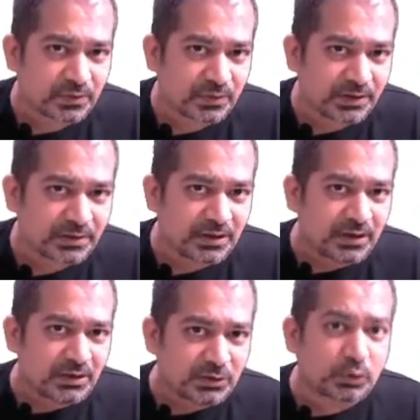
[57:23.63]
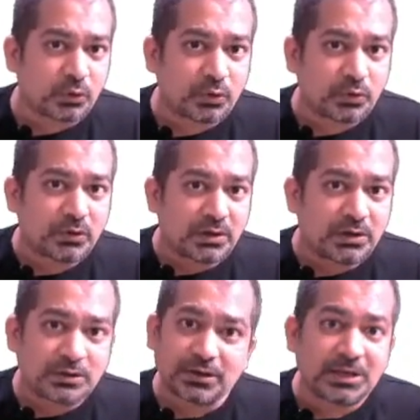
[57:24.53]
Right? So
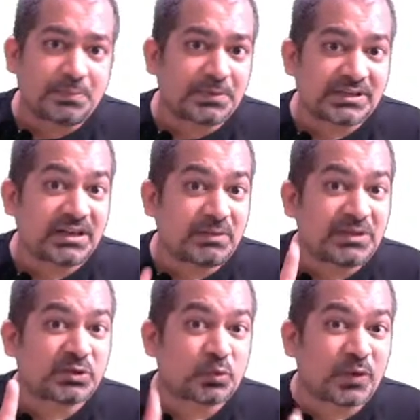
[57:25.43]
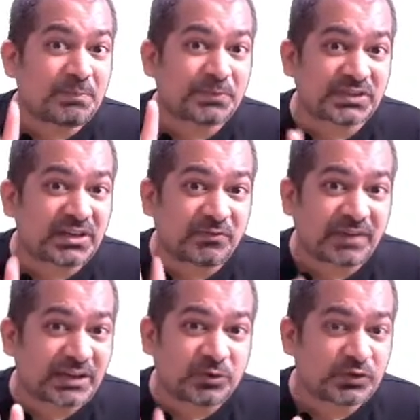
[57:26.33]
30%, it means 12% of
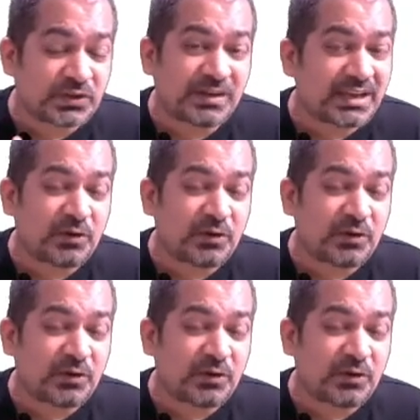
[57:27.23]
tax you're saving.